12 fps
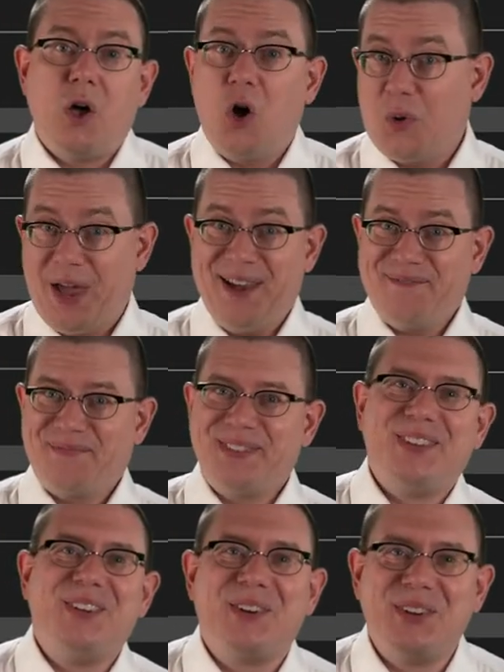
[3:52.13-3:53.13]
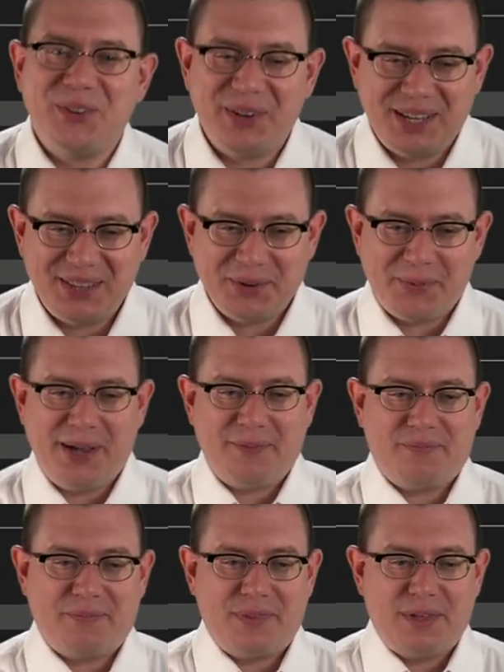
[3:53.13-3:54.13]
Okay, you can do it either way.
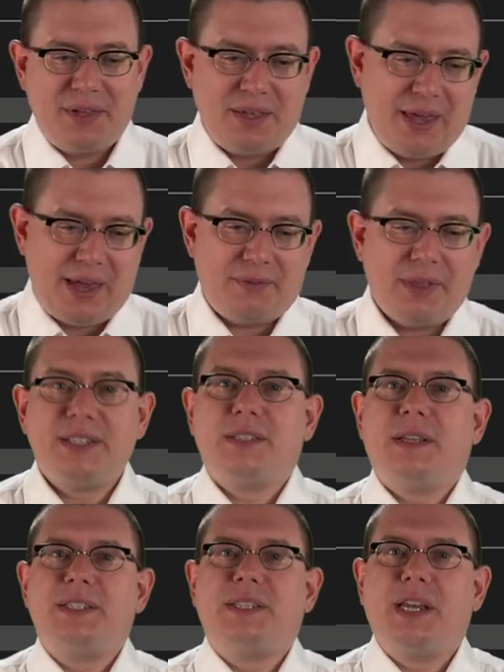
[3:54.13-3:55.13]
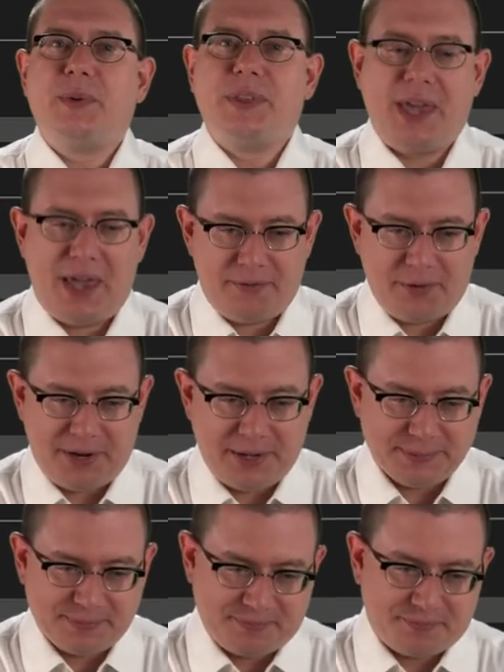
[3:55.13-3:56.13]
Hey, let's let's stick with k for
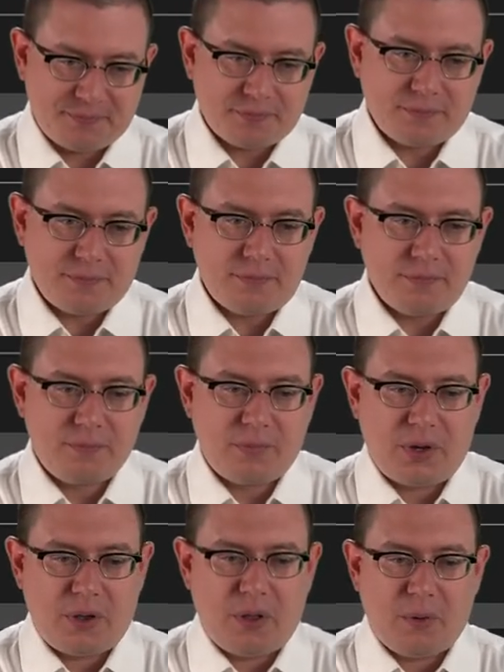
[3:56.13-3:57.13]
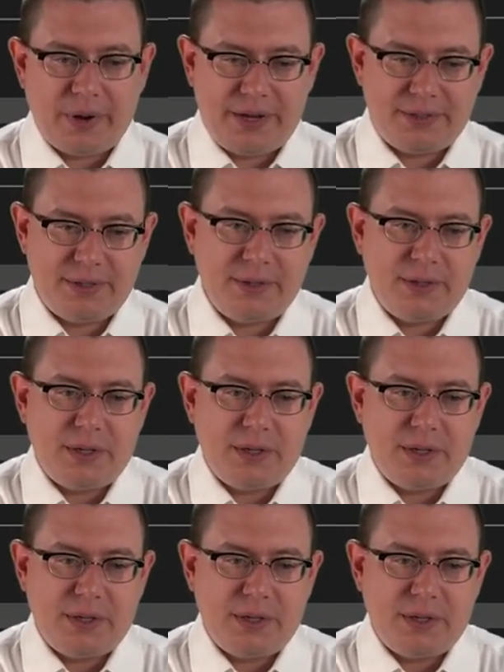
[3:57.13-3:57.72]
now. All right.